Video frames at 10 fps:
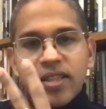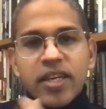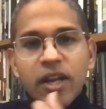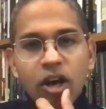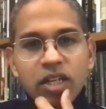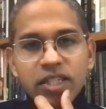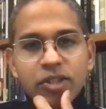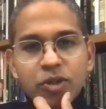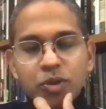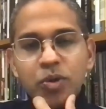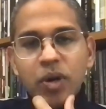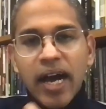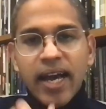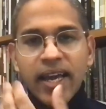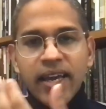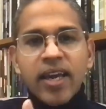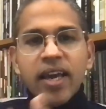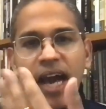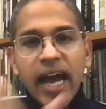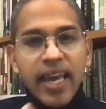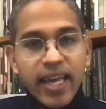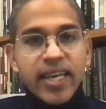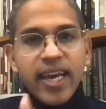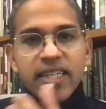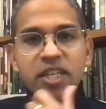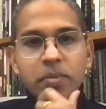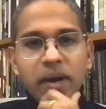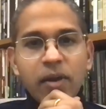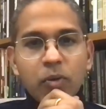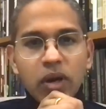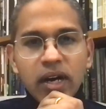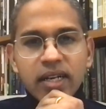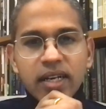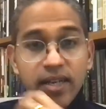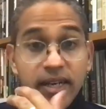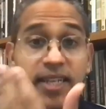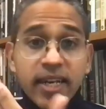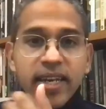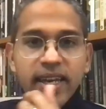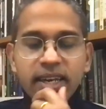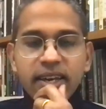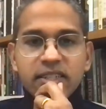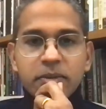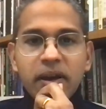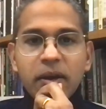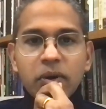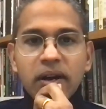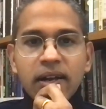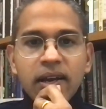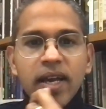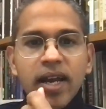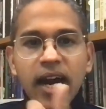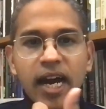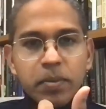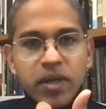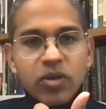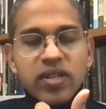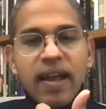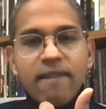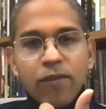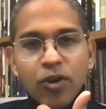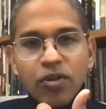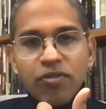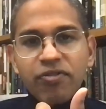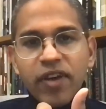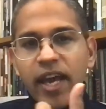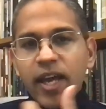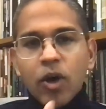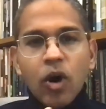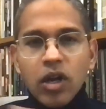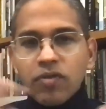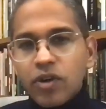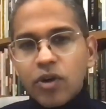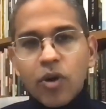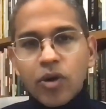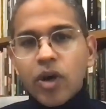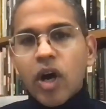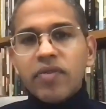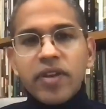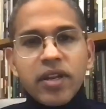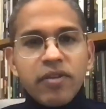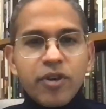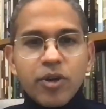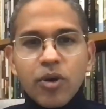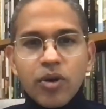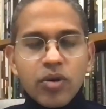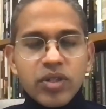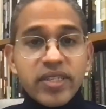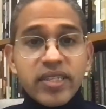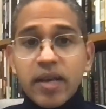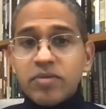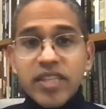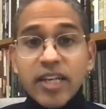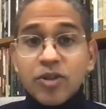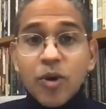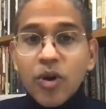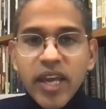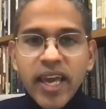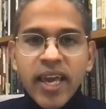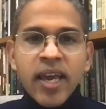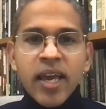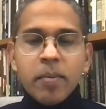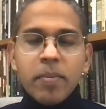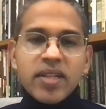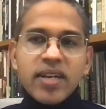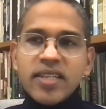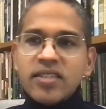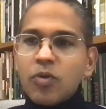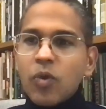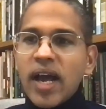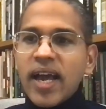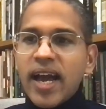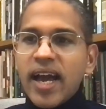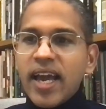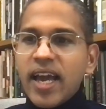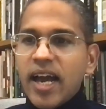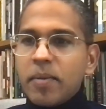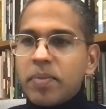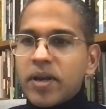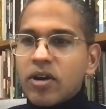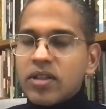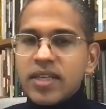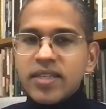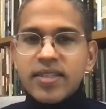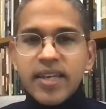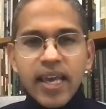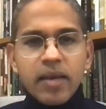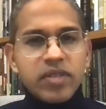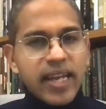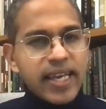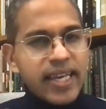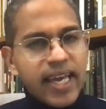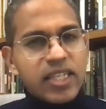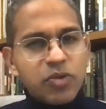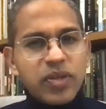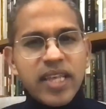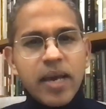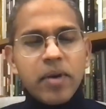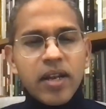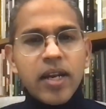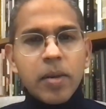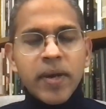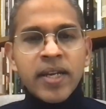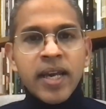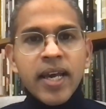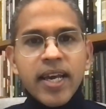theologians who I engage in my work, critically engage in my work, are Miroslav Volf and Oliver O'Donovan. If you don't know these names, that's okay. But the reason why I pick on these names and engage with them a little bit